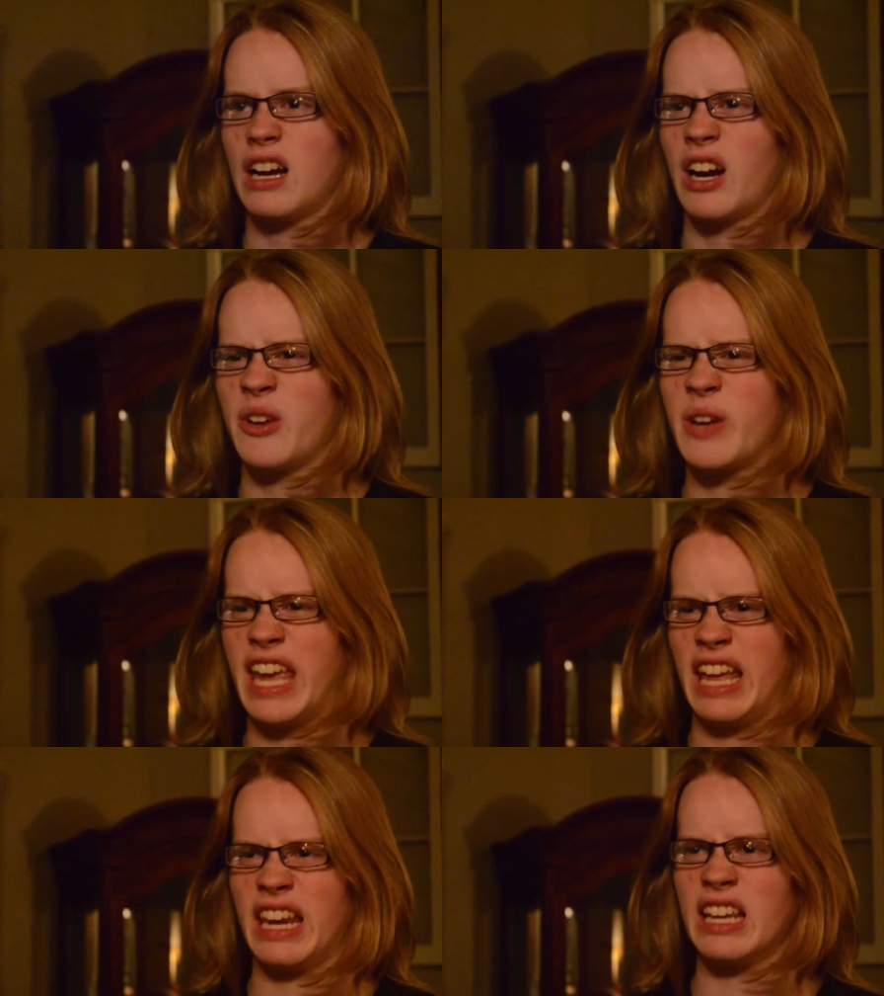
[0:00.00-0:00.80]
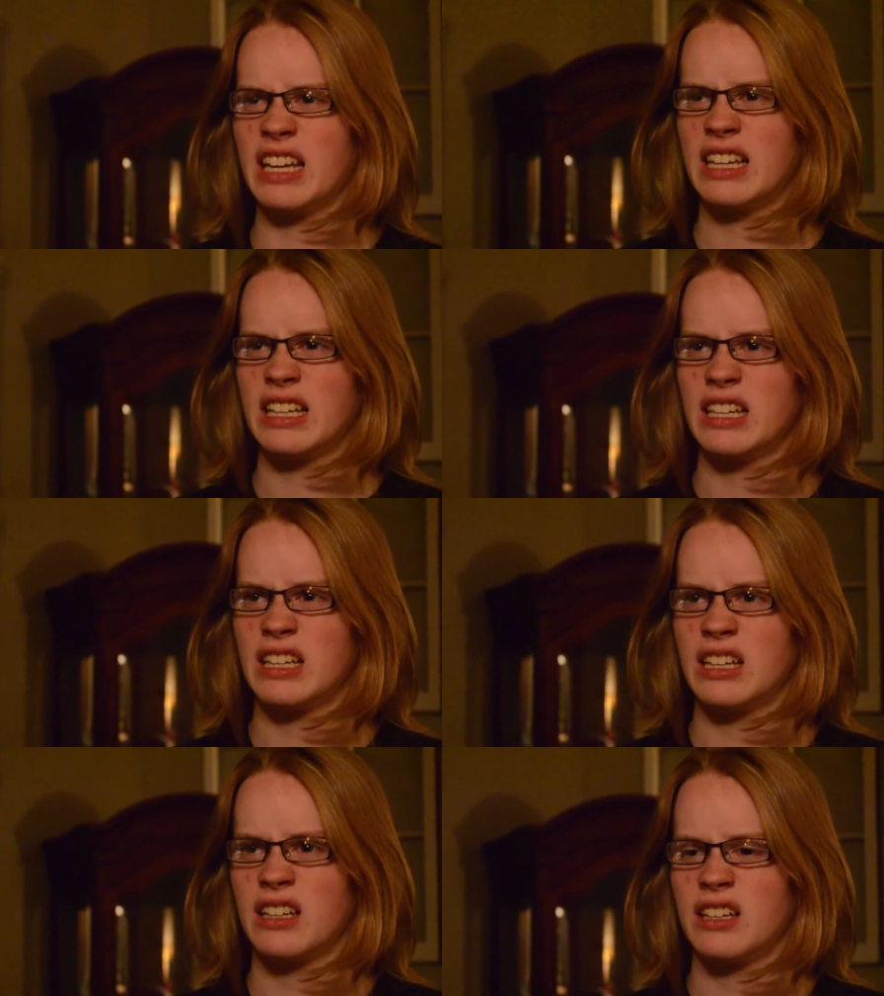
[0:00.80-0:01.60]
Are you kidding?
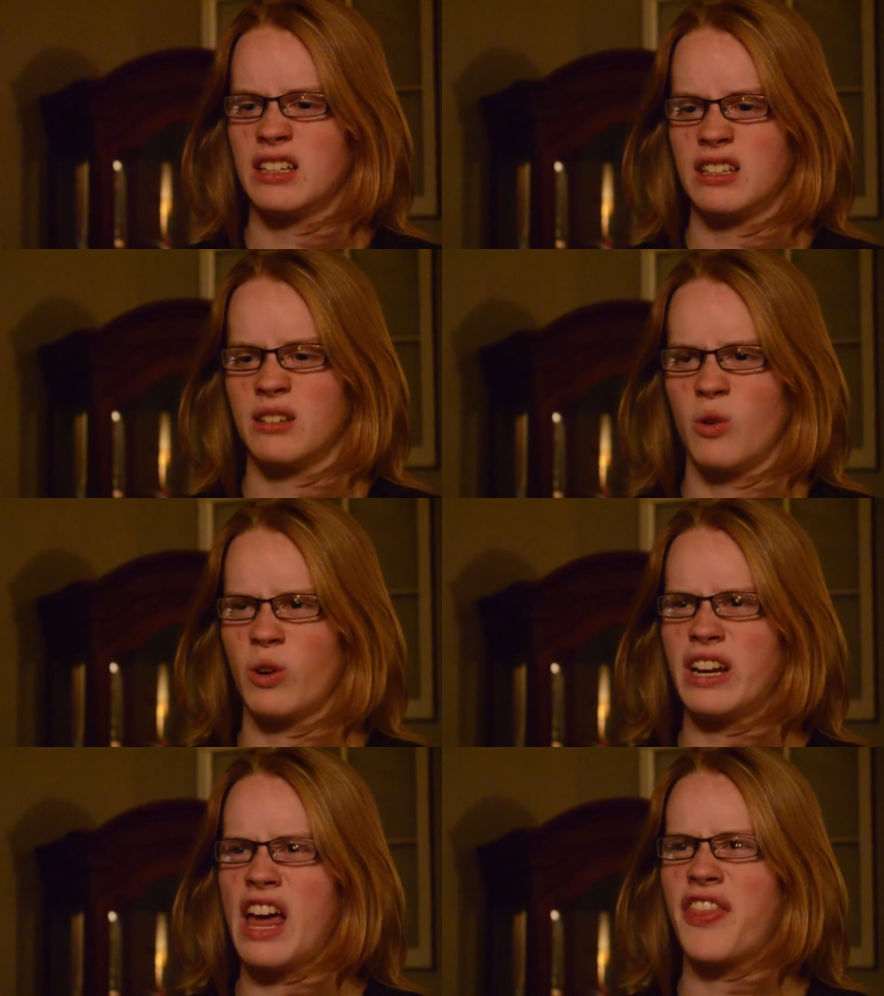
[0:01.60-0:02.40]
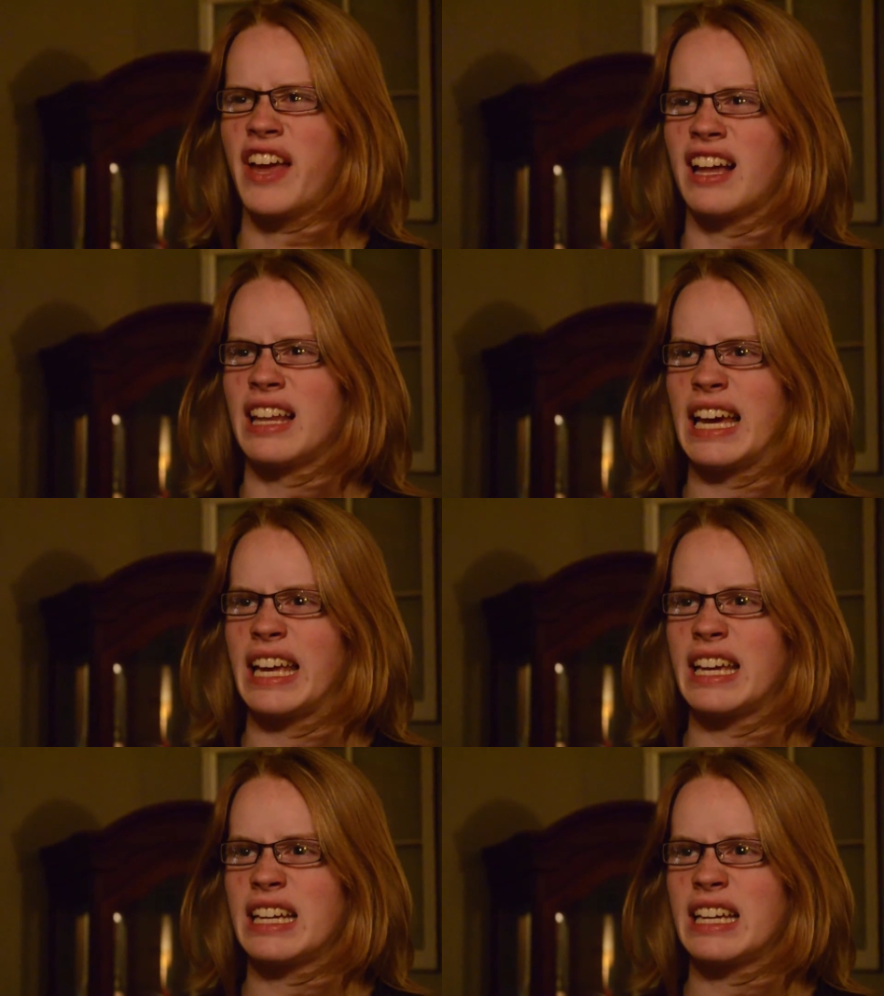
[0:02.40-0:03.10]
We're nothing alike.